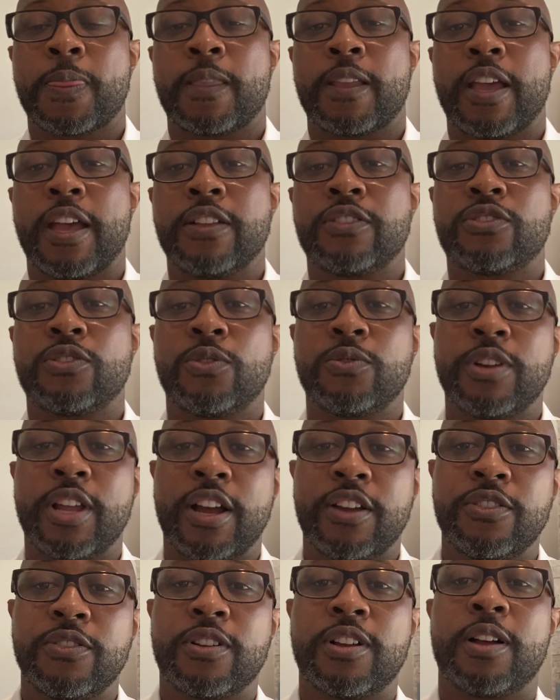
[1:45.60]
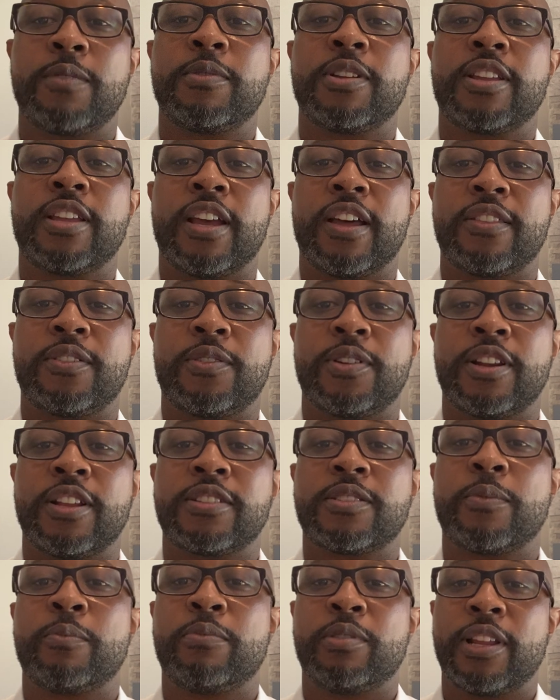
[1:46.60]
And so now you come together and
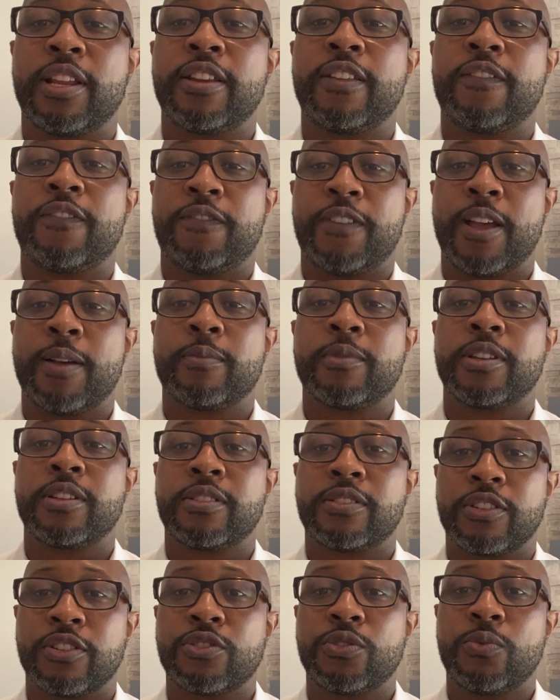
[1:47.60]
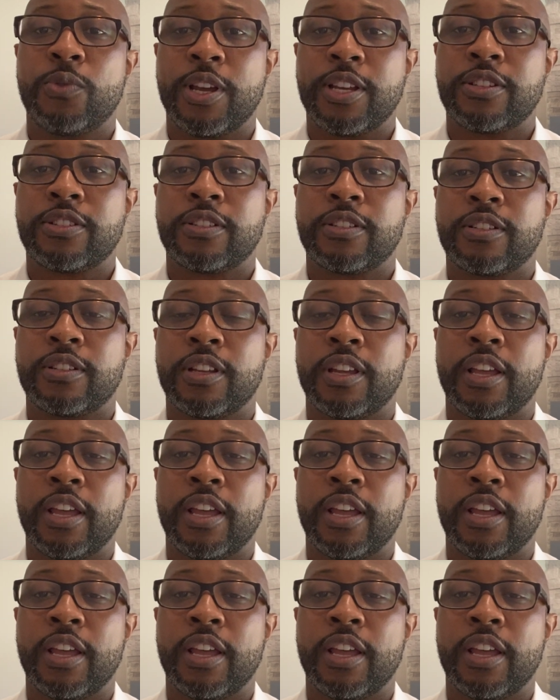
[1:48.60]
it's a blended family situation.